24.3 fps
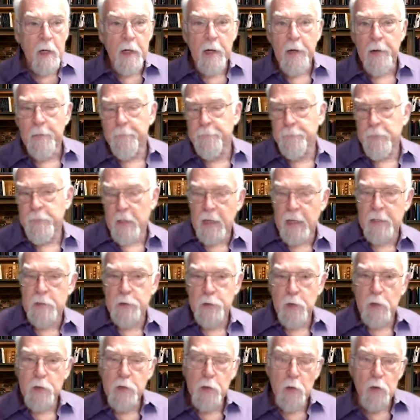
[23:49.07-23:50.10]
Uh, I
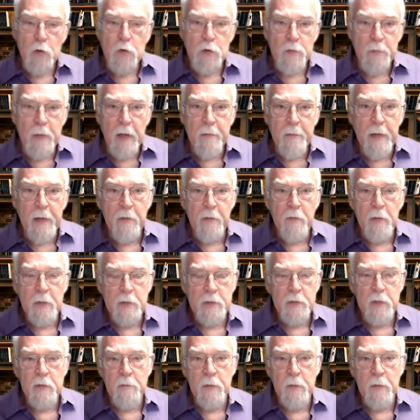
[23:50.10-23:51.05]
start to lose my balance.